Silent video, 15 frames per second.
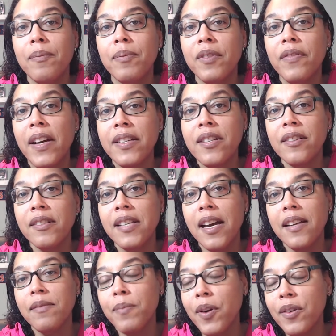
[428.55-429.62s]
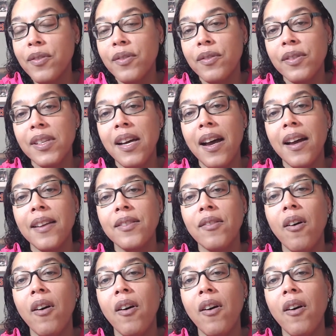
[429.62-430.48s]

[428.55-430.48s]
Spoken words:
professional ties, personal ties,